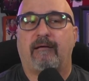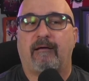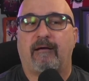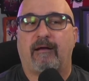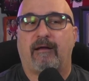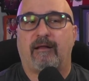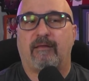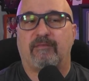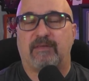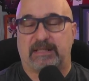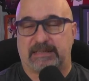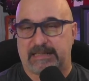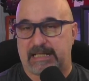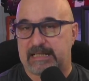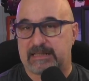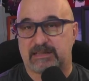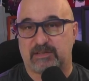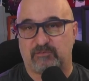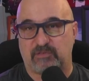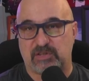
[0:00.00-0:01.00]
the
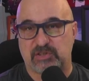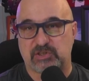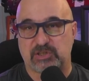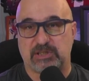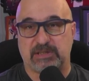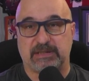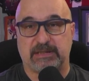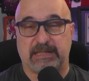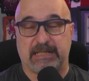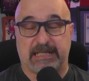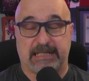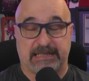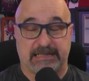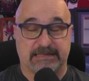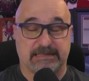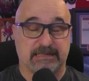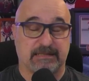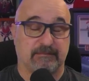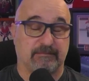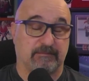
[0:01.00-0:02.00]
Atlantic Division
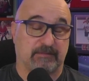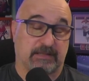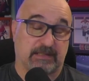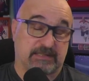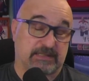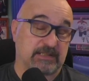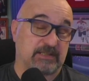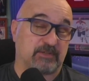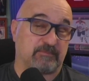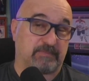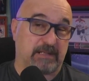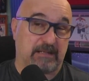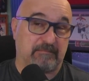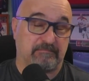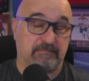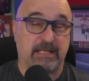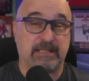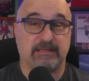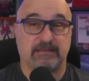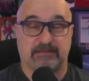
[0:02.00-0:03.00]
is considered by
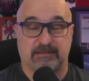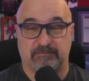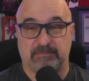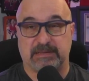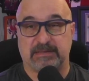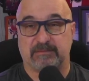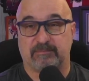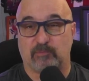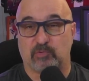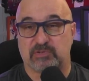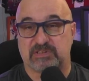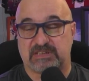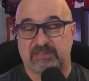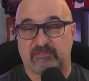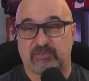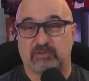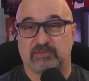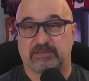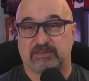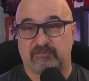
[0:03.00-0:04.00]
many to be the most
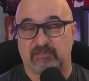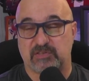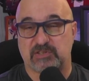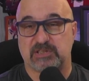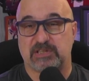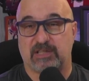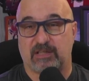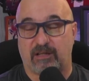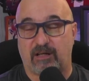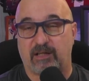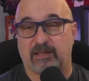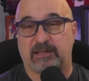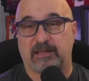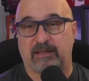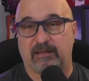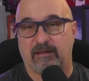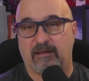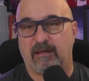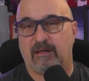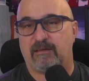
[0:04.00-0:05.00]
difficult division in hockey.
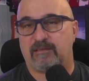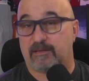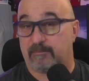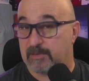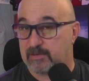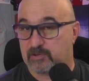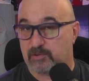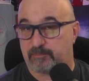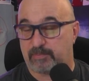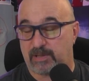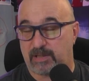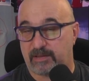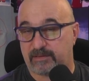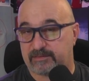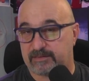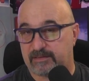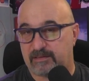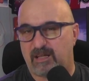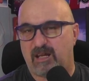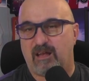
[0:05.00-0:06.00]
The
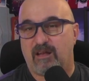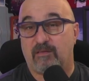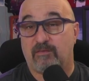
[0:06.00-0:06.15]
Metropolitan, the